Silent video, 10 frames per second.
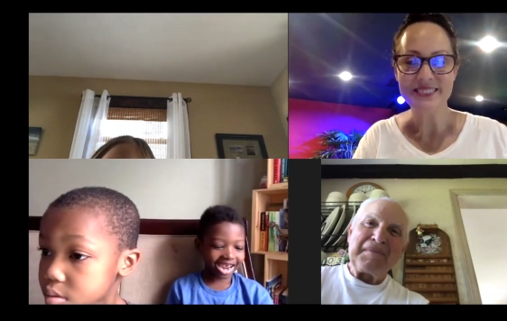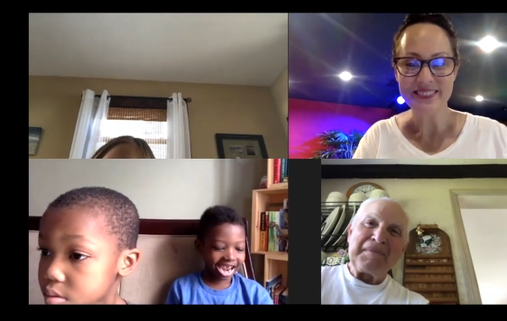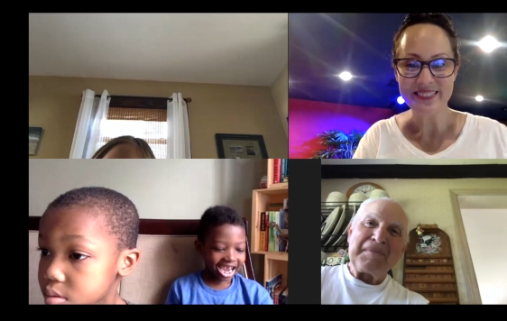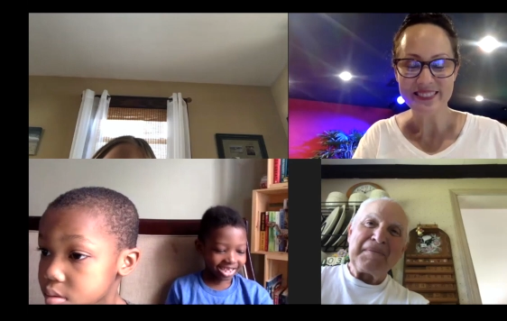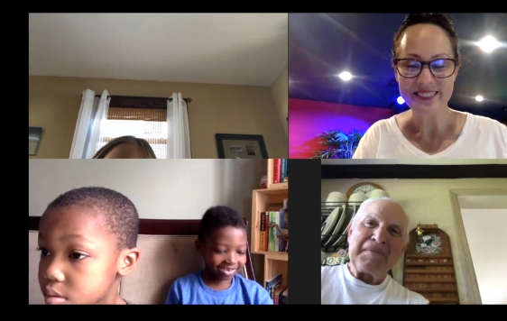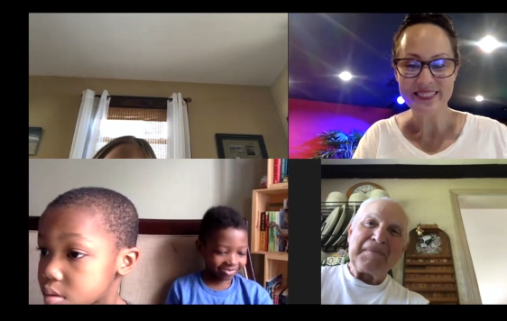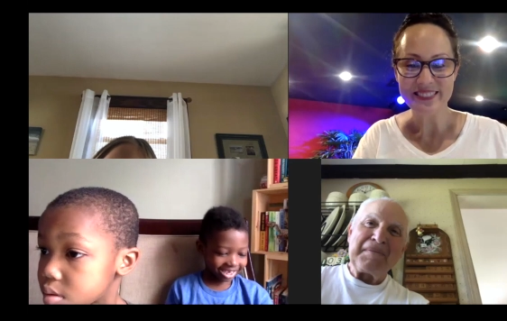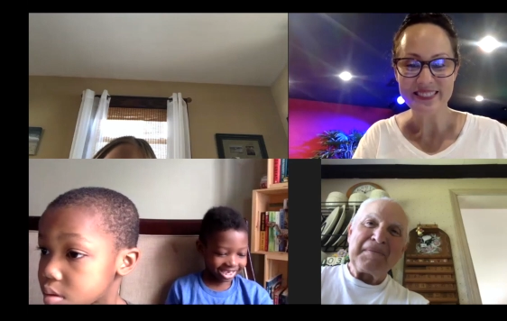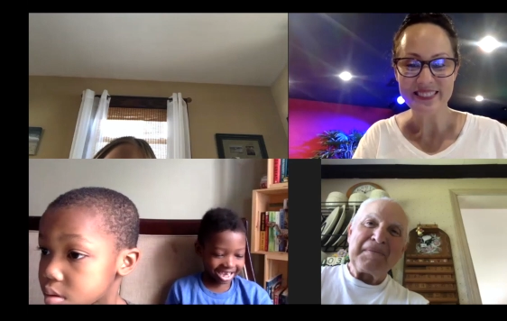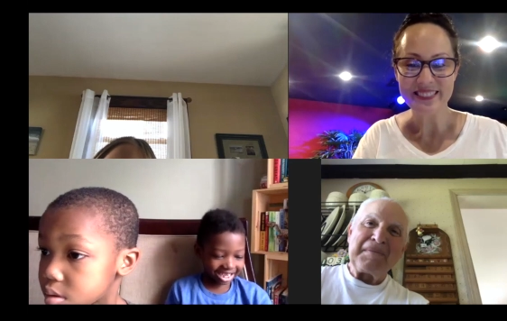Speaker 1: and then we
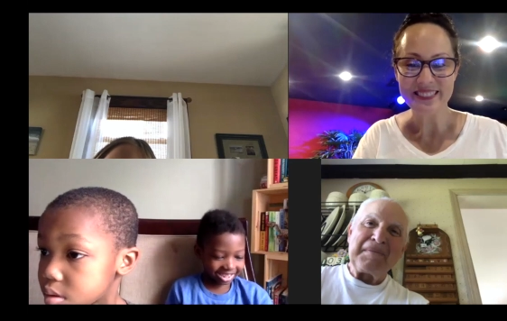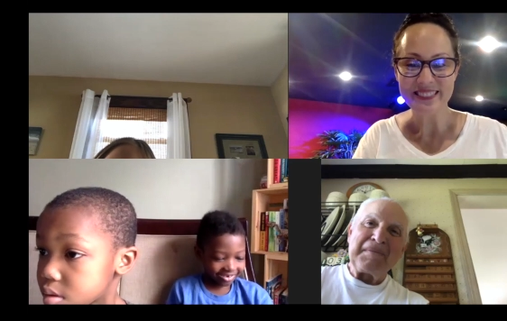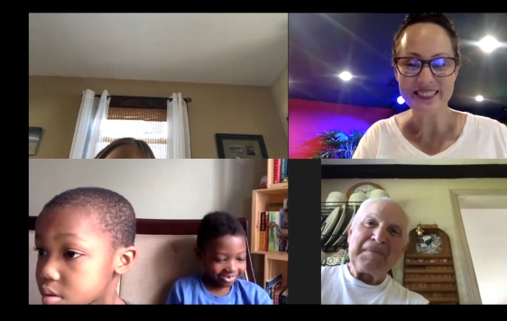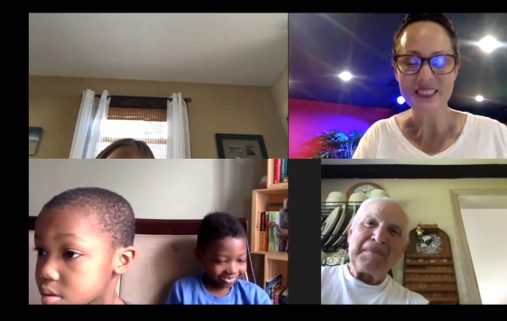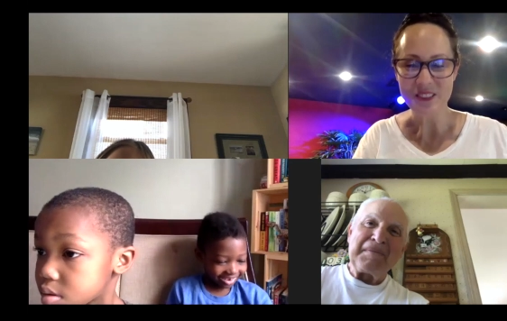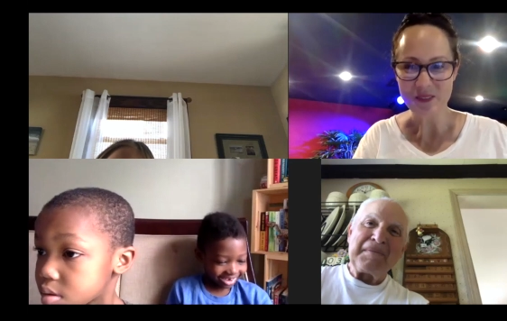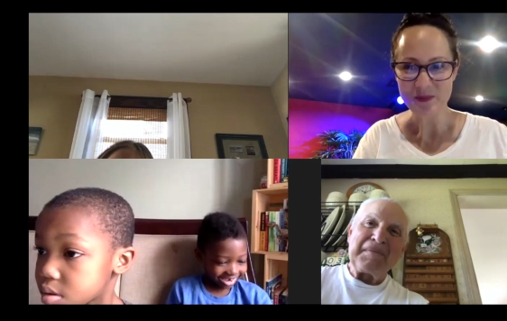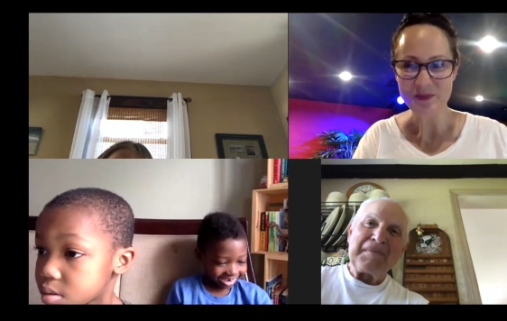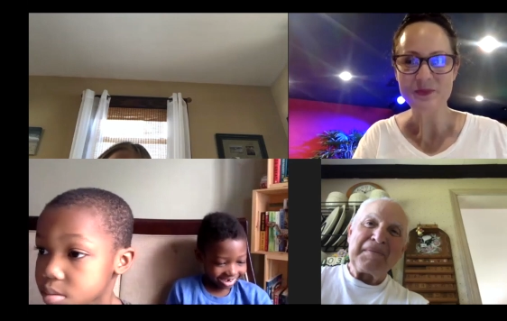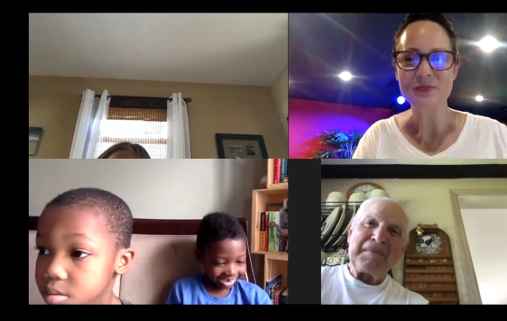stayed in the hotel.
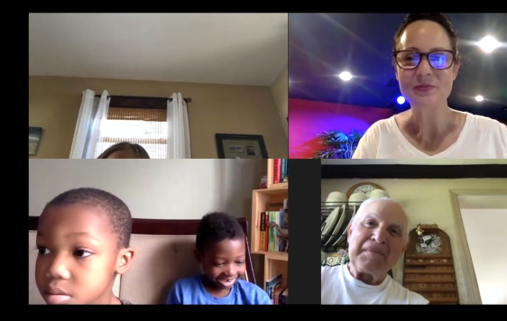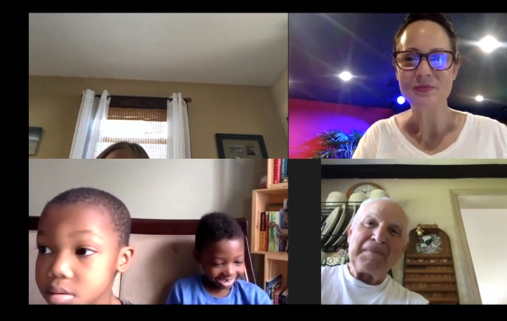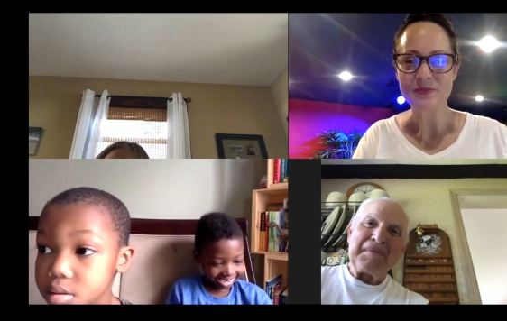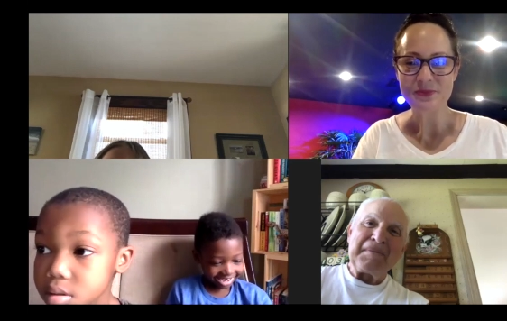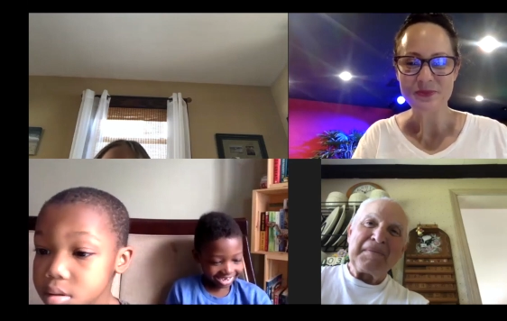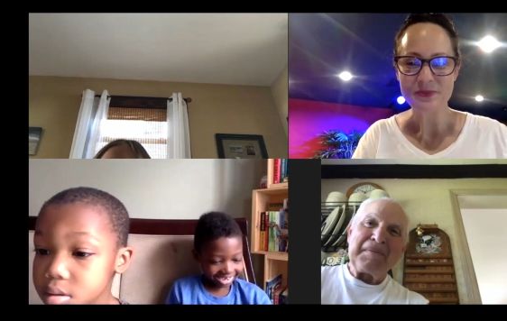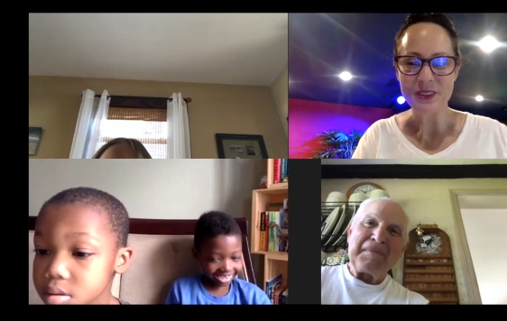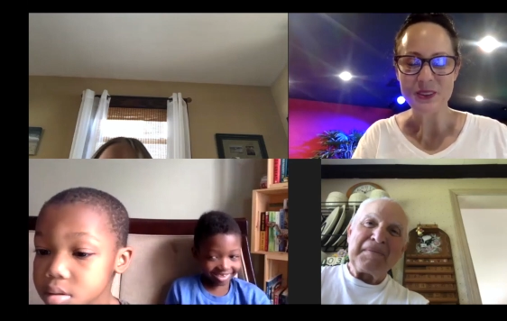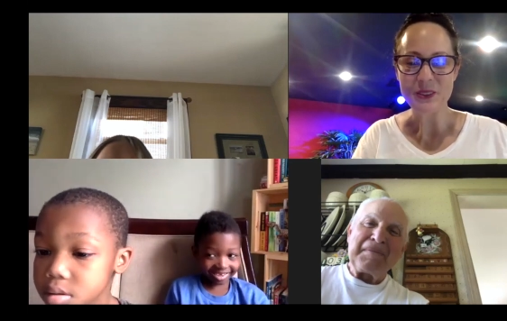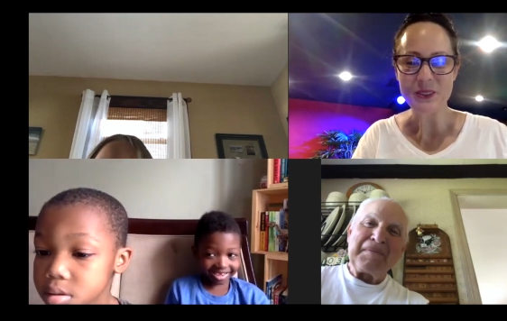
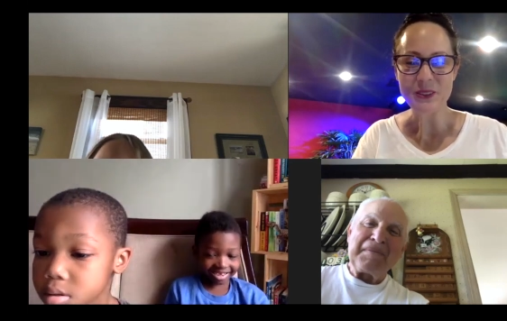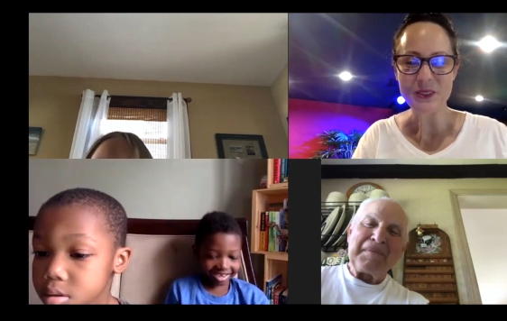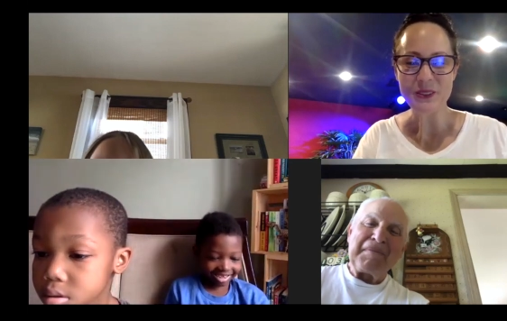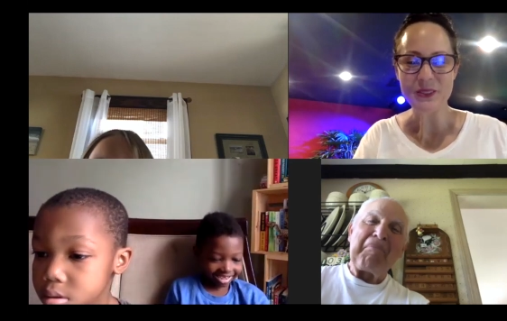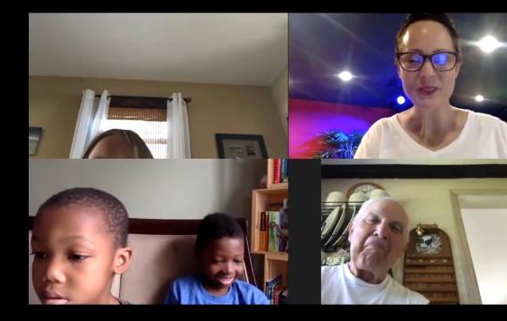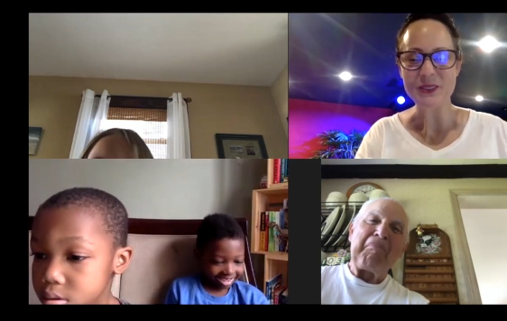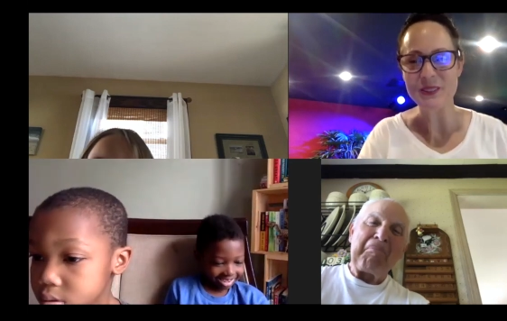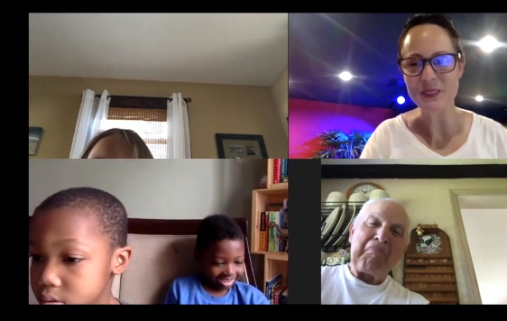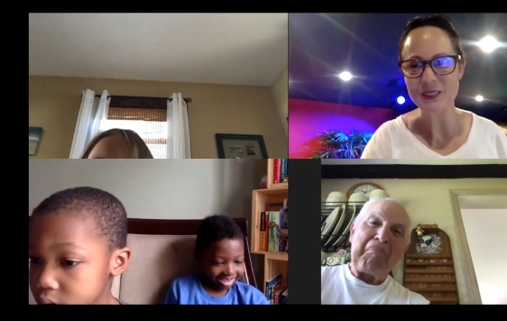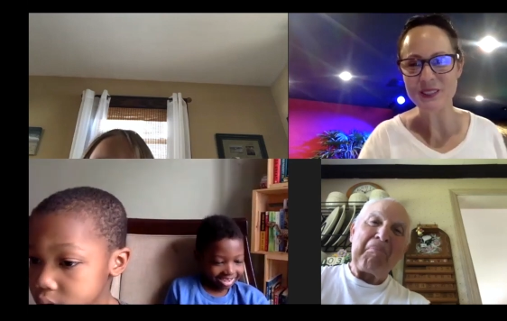
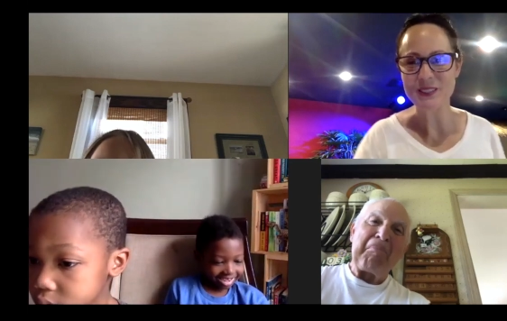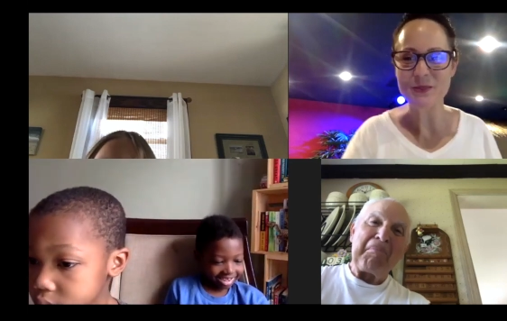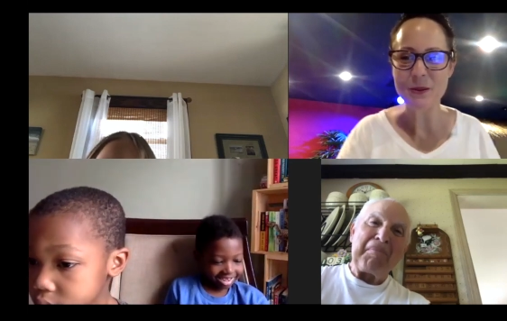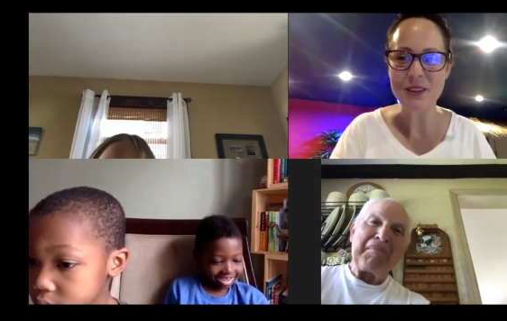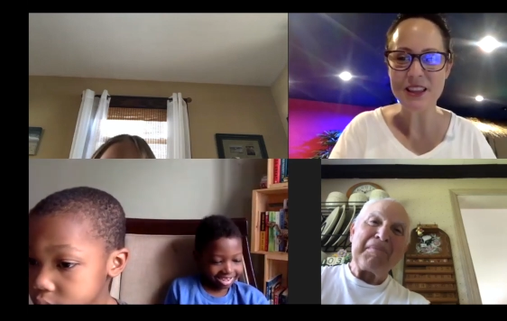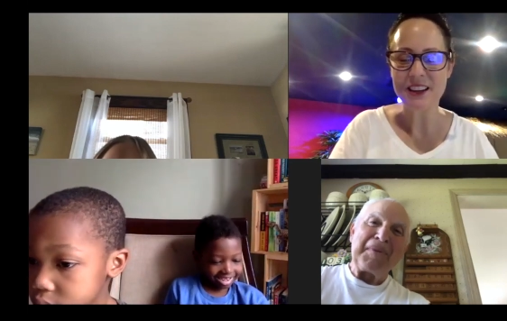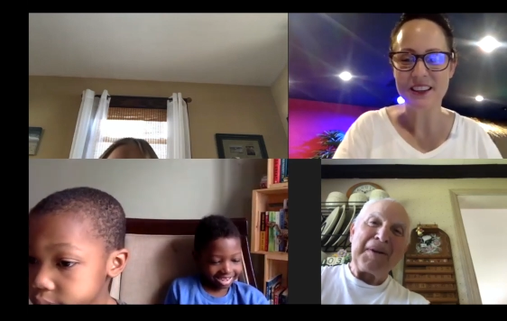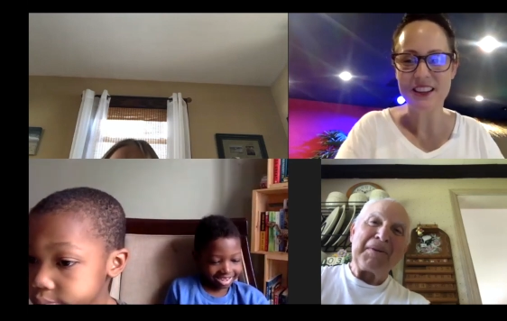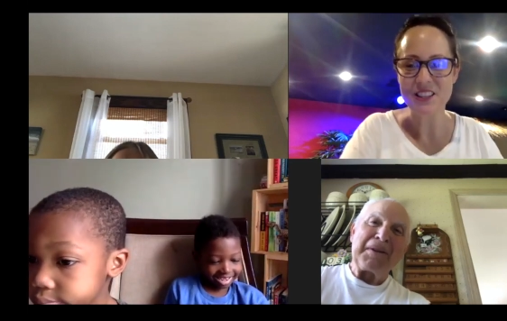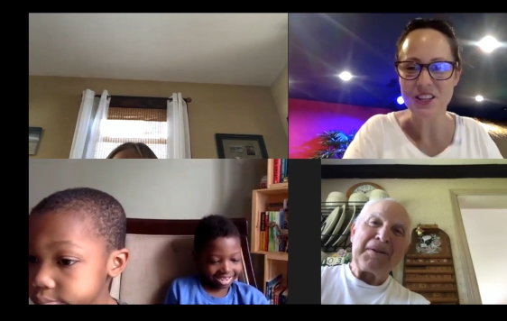
Speaker 2: Oh, so maybe that could
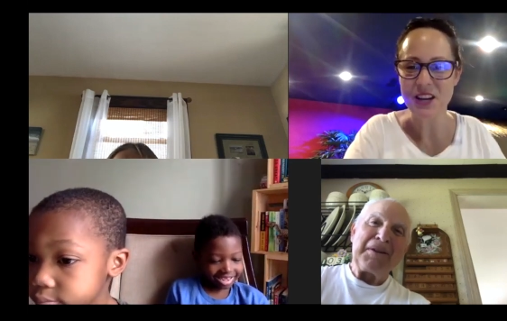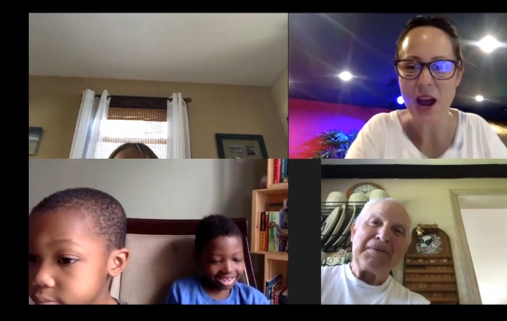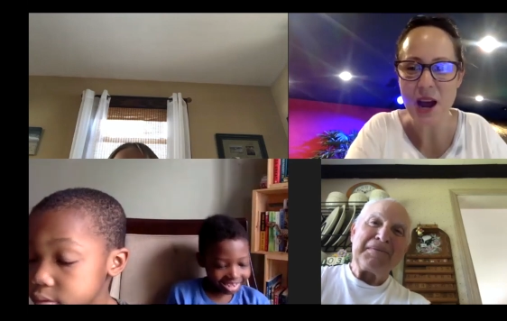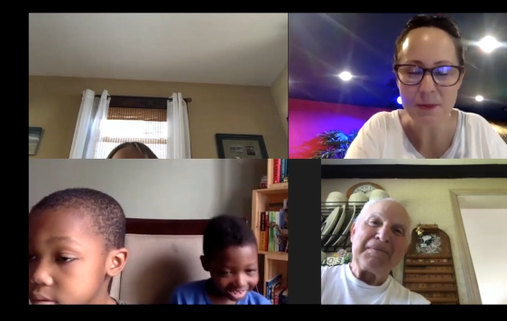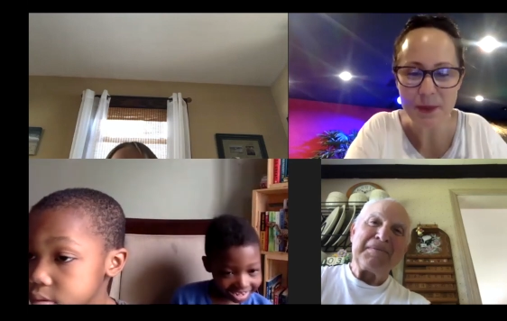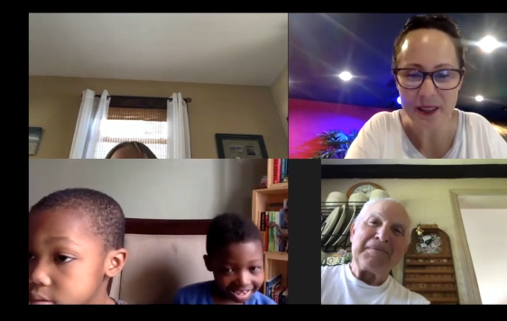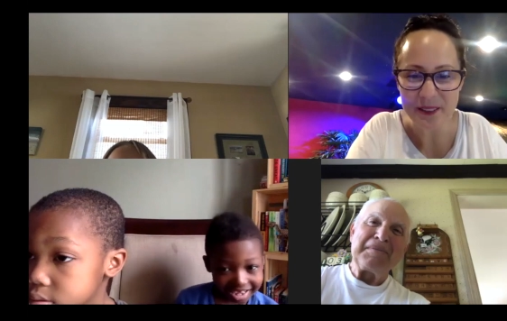actually happen,